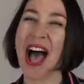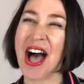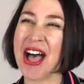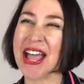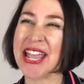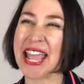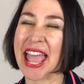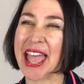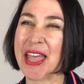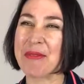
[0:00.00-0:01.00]
I
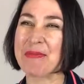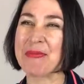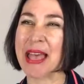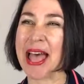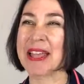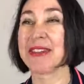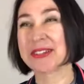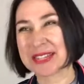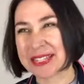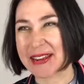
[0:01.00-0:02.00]
am
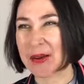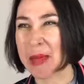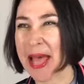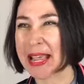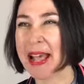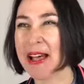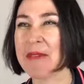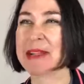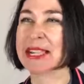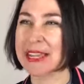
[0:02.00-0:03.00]
Dr. Sarah Barker.
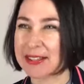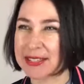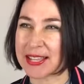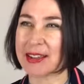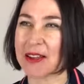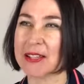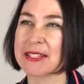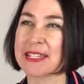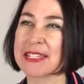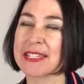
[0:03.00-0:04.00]
I'm a clinical
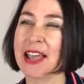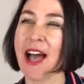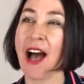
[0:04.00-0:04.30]
psychologist.